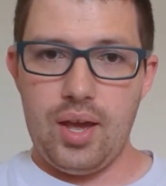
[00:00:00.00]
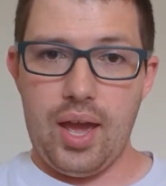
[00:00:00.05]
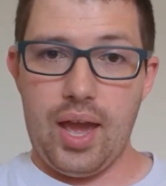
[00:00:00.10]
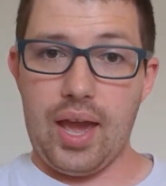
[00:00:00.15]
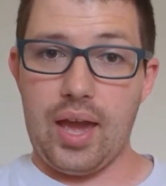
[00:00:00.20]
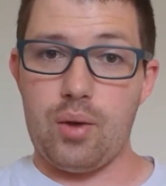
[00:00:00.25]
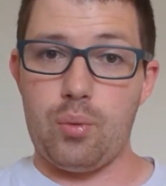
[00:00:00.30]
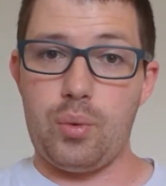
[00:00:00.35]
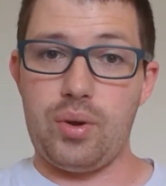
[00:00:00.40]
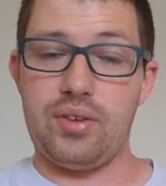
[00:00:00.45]

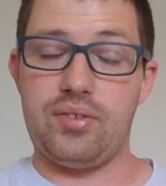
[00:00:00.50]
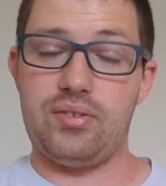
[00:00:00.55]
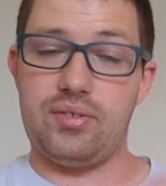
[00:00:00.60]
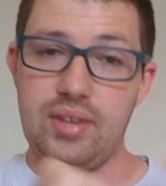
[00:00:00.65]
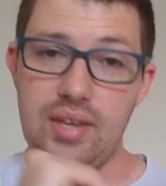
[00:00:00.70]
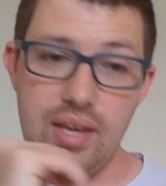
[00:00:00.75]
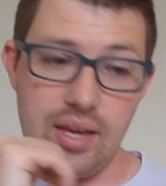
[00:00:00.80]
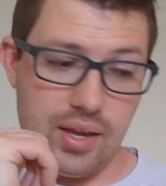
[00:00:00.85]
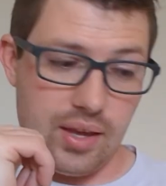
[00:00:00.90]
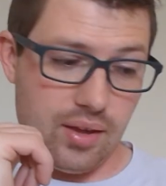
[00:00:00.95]
And we
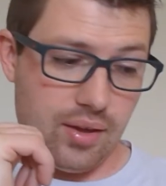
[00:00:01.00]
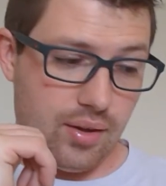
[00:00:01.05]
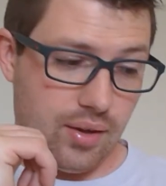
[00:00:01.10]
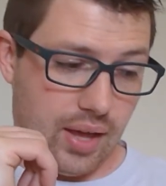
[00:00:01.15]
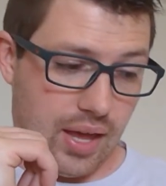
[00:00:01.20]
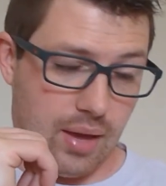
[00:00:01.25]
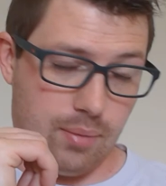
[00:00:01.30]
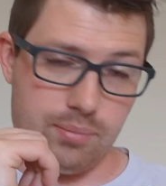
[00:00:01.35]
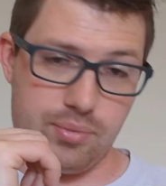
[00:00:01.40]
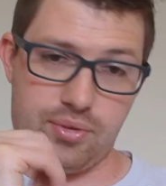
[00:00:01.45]
see
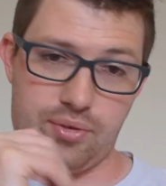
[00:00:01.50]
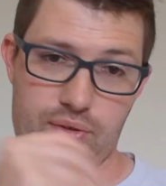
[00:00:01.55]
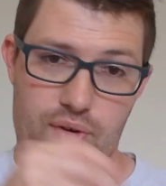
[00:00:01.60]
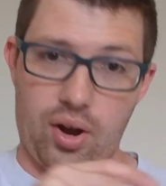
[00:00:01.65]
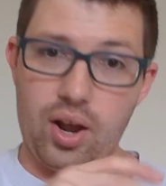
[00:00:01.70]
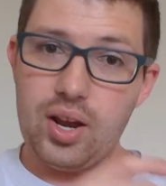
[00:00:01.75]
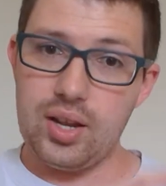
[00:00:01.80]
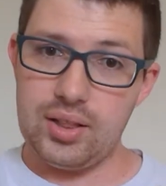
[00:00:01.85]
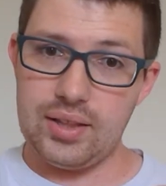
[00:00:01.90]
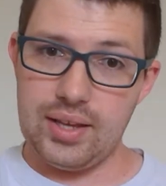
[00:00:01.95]
him
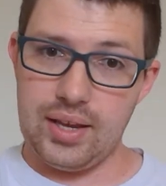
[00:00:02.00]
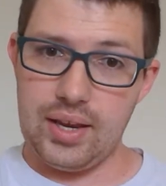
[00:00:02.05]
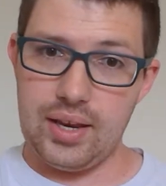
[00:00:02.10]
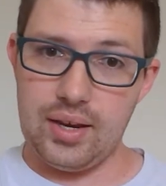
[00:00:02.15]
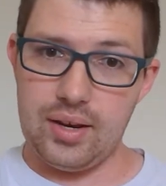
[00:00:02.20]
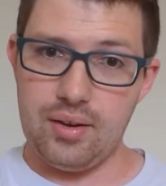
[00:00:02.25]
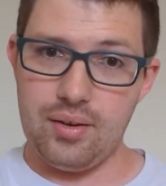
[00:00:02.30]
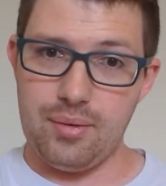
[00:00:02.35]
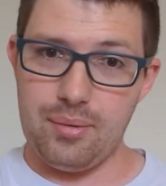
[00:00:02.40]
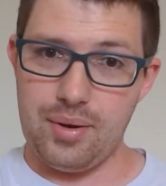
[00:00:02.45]

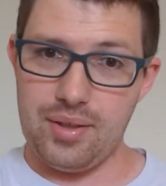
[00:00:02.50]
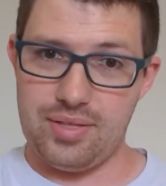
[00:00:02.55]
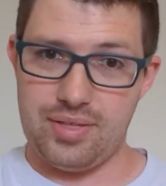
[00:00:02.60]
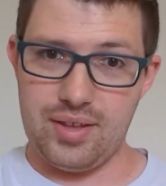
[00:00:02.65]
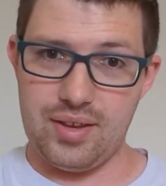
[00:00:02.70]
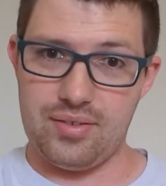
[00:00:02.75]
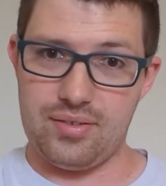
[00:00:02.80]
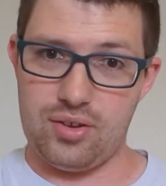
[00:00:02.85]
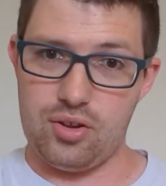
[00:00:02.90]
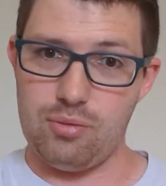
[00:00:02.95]
struggling with
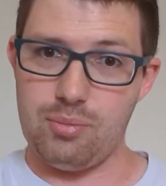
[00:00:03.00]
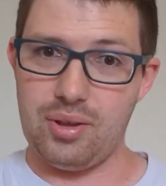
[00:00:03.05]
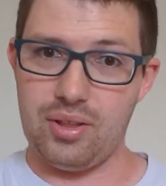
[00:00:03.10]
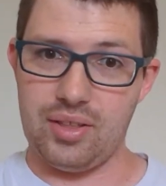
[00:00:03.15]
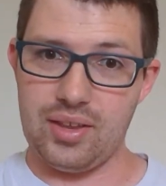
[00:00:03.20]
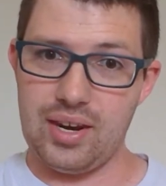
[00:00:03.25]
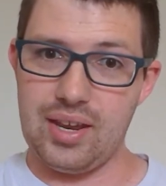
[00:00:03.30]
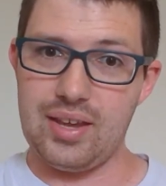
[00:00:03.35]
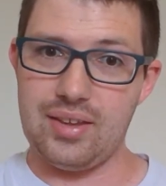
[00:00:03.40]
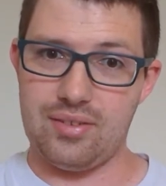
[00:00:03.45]
this
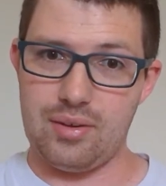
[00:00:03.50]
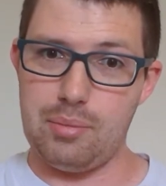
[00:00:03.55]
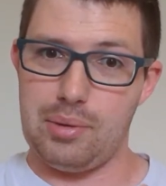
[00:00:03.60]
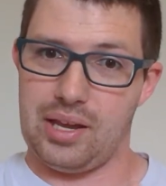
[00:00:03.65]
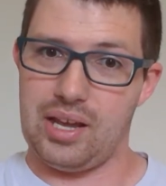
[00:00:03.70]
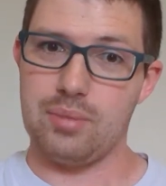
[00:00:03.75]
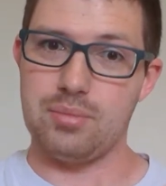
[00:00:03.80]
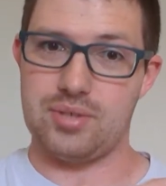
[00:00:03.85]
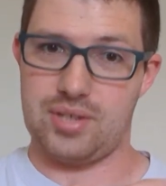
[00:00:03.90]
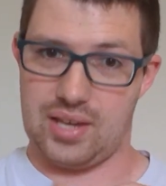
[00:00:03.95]
humility as he
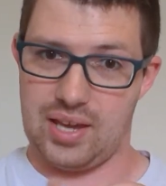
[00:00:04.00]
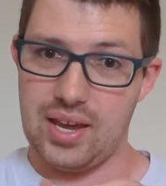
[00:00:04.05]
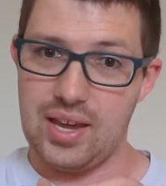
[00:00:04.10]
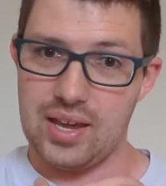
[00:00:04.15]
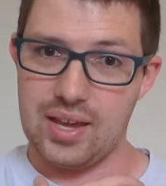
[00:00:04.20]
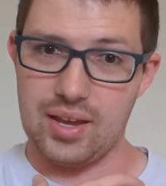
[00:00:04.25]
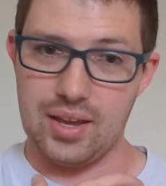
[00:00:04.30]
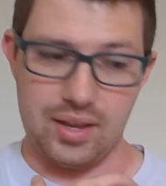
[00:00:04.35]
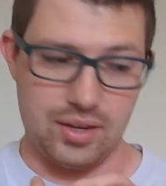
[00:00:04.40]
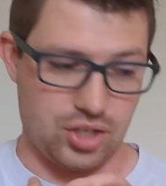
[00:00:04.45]
becomes
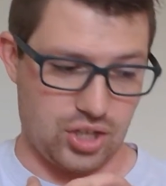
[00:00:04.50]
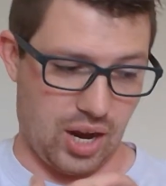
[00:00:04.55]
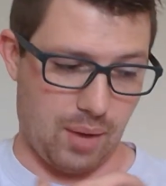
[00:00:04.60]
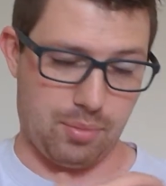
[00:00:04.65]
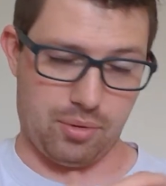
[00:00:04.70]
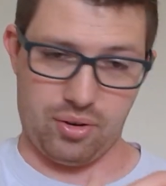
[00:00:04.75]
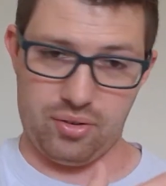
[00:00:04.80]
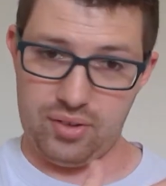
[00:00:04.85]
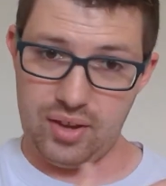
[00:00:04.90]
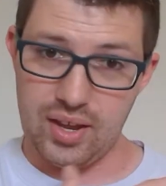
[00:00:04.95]
king in
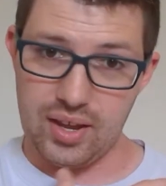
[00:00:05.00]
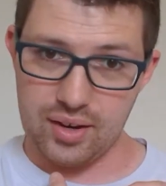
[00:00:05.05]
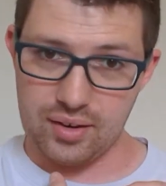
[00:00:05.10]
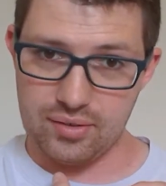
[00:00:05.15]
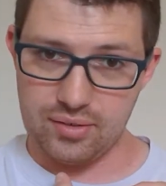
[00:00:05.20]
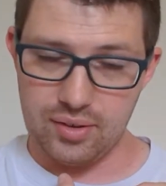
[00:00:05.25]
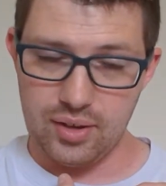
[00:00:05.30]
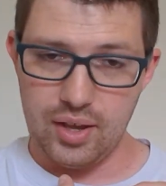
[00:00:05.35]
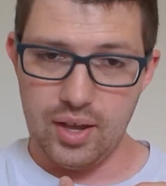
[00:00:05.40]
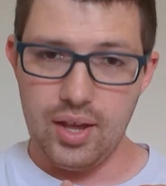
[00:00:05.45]
chapter
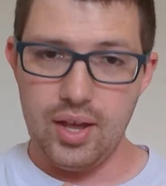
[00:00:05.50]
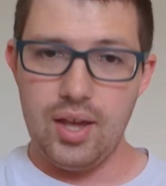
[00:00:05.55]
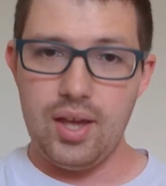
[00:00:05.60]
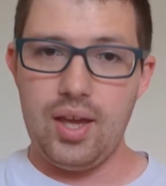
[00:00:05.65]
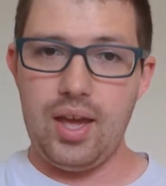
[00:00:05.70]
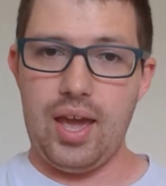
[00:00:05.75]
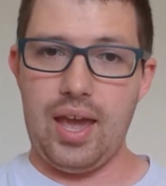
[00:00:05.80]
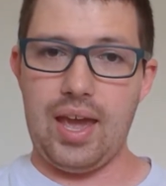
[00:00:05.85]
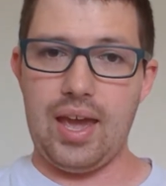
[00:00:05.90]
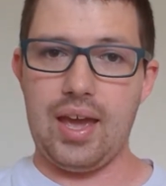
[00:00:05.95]
6,
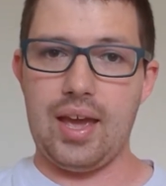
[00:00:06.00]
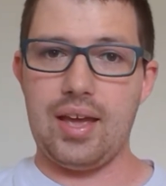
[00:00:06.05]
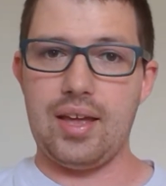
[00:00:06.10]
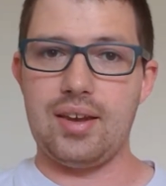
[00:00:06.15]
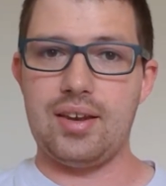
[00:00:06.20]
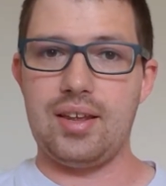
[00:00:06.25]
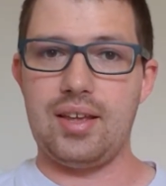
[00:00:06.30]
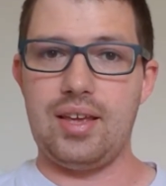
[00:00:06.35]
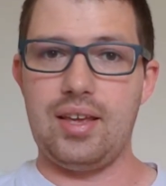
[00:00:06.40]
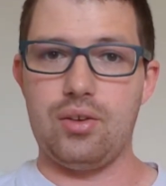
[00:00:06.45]

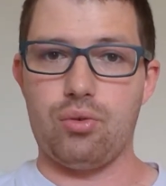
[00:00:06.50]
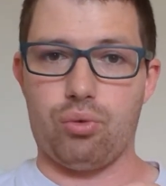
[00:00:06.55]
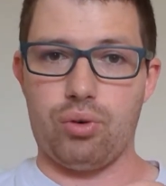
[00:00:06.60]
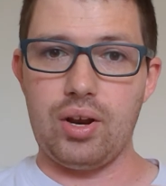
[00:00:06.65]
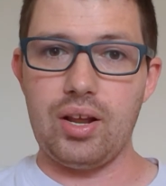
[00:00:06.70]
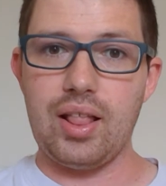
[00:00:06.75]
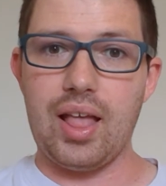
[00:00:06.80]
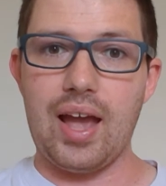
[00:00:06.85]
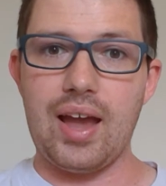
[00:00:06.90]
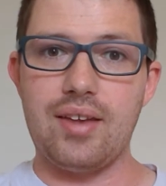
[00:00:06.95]
and he's
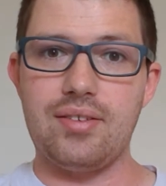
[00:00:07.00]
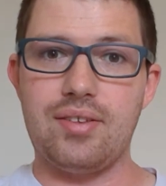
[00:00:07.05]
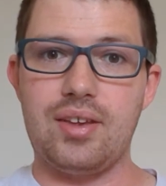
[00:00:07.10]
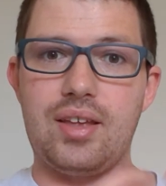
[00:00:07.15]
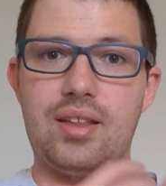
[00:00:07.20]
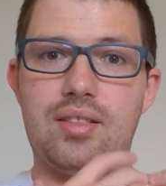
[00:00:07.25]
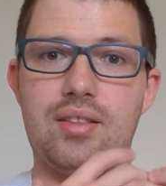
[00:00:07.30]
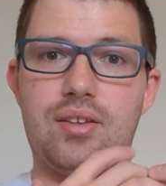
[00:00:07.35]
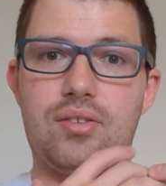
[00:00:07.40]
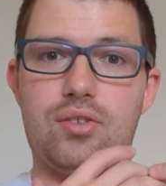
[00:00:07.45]

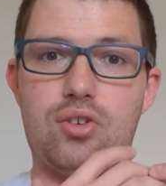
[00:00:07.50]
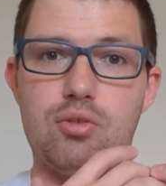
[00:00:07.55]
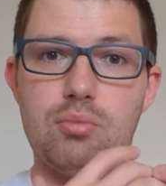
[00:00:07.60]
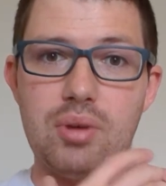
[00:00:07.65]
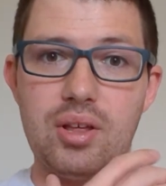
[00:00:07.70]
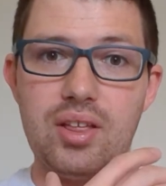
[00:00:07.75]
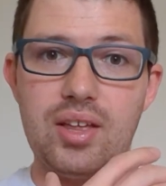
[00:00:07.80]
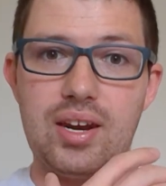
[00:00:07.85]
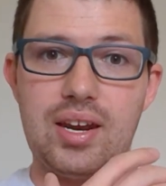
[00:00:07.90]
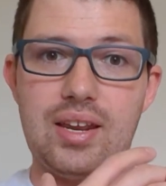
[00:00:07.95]
realizing this
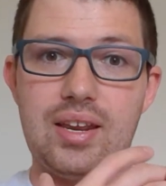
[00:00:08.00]
humility.